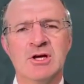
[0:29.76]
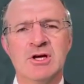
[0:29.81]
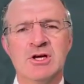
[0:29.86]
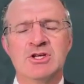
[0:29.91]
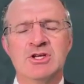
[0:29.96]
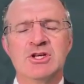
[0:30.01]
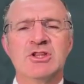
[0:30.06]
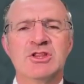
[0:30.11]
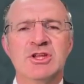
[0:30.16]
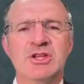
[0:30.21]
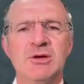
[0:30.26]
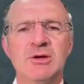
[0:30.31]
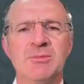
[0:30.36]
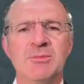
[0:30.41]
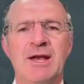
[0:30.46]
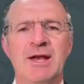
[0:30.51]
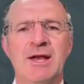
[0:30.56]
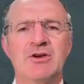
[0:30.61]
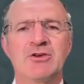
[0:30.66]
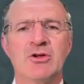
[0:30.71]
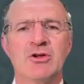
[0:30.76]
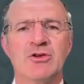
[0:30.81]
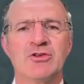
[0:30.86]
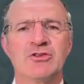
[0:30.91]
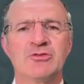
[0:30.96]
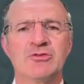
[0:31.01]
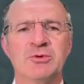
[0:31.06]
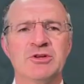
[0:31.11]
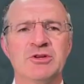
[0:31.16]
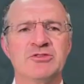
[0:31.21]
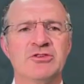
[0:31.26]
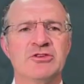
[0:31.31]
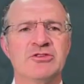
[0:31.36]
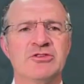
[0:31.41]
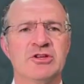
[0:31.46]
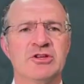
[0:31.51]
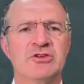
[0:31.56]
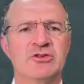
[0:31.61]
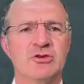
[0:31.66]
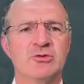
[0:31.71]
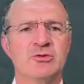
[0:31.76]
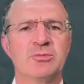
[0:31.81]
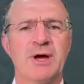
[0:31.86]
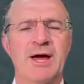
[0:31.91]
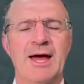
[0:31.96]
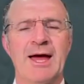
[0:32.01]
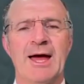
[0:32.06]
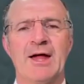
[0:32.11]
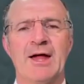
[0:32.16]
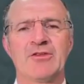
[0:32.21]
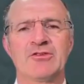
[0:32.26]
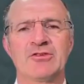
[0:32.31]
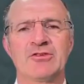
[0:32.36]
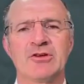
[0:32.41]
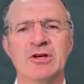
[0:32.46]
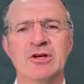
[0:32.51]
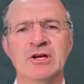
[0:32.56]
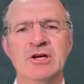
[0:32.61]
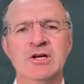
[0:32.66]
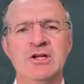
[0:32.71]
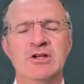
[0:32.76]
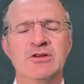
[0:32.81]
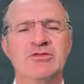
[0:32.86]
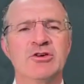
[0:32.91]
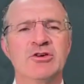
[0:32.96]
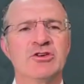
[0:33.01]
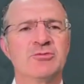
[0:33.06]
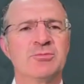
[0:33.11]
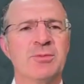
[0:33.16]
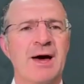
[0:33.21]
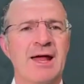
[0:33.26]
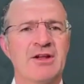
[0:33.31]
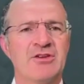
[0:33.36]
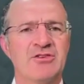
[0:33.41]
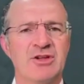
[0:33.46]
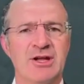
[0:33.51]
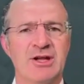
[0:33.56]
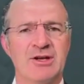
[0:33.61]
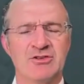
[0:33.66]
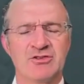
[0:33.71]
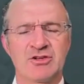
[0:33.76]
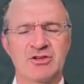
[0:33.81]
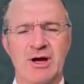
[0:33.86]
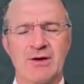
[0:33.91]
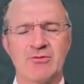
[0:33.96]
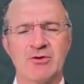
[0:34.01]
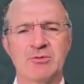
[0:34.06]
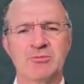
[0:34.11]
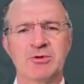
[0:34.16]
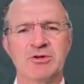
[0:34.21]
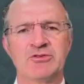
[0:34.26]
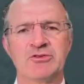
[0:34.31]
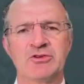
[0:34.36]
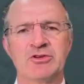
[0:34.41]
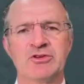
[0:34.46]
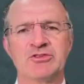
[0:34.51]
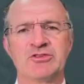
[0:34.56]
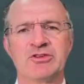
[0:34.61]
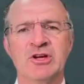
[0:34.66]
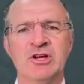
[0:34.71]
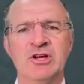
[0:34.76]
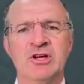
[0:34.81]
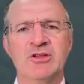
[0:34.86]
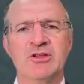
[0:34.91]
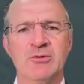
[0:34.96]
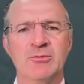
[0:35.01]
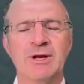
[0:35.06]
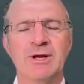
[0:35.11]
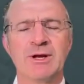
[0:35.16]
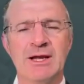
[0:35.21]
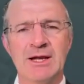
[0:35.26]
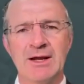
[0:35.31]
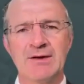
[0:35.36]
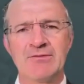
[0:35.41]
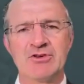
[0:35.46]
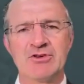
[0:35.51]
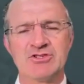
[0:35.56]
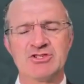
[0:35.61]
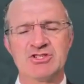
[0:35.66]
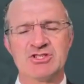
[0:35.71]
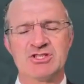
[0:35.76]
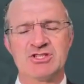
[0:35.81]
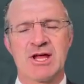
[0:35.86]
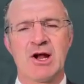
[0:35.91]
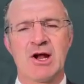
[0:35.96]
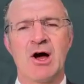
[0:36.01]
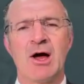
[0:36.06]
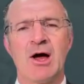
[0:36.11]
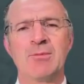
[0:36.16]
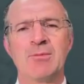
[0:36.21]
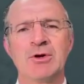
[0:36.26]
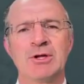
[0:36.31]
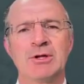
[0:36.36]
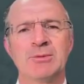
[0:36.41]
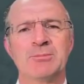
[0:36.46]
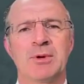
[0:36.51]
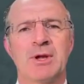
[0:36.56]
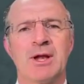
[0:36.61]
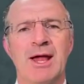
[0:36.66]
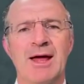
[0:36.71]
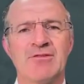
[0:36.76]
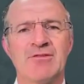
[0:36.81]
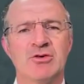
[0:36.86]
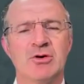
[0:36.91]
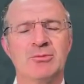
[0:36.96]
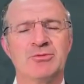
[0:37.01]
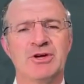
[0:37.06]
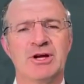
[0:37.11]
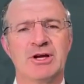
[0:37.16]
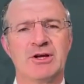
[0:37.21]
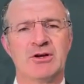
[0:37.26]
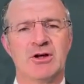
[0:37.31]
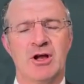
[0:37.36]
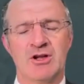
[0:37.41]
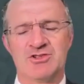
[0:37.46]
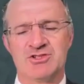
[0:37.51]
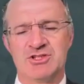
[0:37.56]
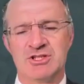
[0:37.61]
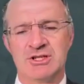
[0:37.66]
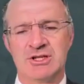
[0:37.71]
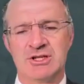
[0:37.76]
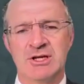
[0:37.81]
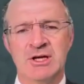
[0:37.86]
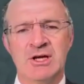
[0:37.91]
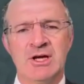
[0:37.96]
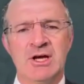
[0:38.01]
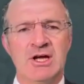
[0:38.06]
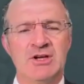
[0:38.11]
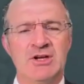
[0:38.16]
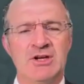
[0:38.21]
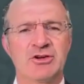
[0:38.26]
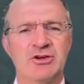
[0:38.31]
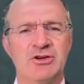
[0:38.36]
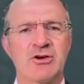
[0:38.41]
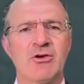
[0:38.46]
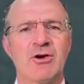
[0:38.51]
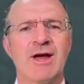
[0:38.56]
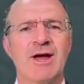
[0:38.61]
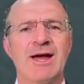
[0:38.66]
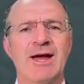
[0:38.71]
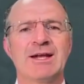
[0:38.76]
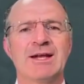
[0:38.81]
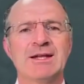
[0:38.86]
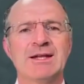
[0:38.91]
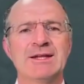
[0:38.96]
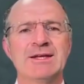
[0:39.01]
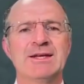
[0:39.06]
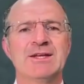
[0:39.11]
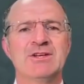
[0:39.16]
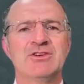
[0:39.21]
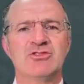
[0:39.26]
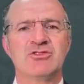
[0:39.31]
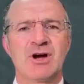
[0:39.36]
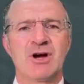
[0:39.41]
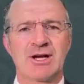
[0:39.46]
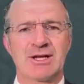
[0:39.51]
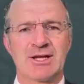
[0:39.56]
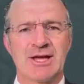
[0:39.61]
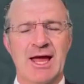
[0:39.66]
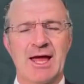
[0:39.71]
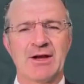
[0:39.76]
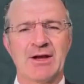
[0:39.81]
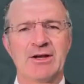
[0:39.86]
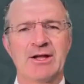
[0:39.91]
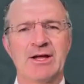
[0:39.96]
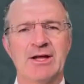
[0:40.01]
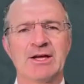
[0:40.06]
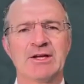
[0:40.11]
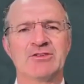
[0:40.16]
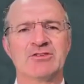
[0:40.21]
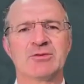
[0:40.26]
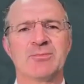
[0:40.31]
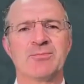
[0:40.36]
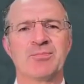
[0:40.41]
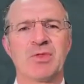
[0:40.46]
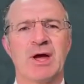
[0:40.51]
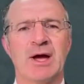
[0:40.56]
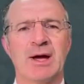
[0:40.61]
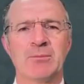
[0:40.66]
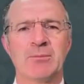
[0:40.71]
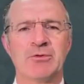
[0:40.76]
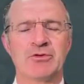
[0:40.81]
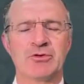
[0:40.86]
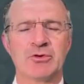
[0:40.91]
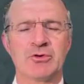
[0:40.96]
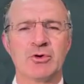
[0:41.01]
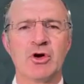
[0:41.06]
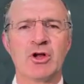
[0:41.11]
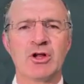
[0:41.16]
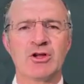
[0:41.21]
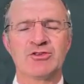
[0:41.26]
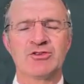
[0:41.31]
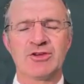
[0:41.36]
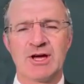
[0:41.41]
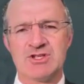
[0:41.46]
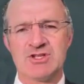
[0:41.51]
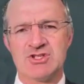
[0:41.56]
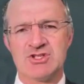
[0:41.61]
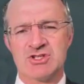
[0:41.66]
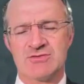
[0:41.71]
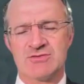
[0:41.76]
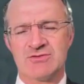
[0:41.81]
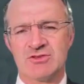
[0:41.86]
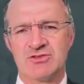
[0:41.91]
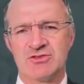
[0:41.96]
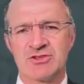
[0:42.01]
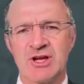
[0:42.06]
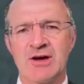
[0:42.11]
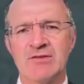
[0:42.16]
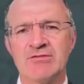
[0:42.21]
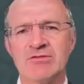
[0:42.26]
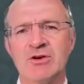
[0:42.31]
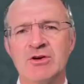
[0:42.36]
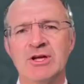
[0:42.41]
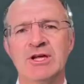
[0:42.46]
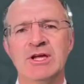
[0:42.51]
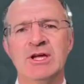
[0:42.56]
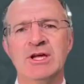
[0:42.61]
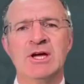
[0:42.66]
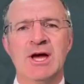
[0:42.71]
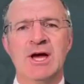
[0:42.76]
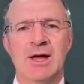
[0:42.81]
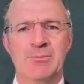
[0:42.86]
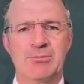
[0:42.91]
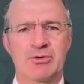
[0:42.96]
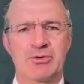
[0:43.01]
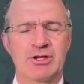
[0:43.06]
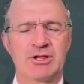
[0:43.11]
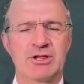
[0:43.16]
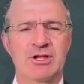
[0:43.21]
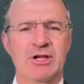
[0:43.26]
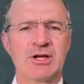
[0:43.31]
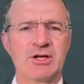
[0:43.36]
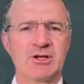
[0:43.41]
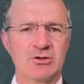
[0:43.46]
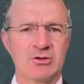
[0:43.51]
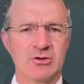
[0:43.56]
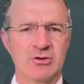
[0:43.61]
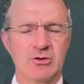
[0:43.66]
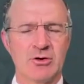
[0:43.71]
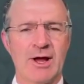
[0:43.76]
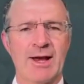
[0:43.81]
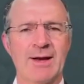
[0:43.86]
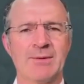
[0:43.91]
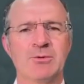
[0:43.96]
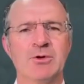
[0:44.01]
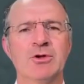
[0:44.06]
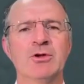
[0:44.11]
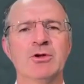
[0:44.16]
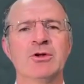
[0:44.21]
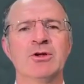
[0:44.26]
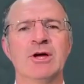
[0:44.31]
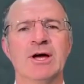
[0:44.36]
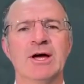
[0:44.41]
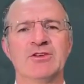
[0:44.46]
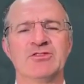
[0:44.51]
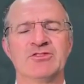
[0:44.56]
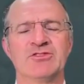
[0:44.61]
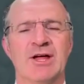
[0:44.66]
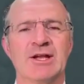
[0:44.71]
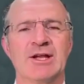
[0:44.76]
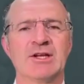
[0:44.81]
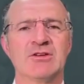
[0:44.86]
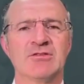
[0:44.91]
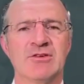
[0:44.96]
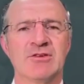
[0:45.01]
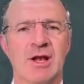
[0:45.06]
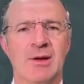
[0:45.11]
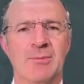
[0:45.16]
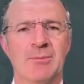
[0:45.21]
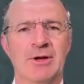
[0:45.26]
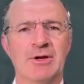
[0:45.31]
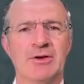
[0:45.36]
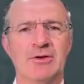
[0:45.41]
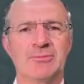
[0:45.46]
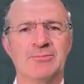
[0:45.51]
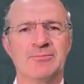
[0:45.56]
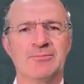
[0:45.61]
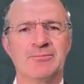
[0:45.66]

You can think about AdAlta's business in two parts. The first part is our discovery business that really leverages that iBody platform technology to create lead drug candidates through early stages of discovery and preclinical or animal study development.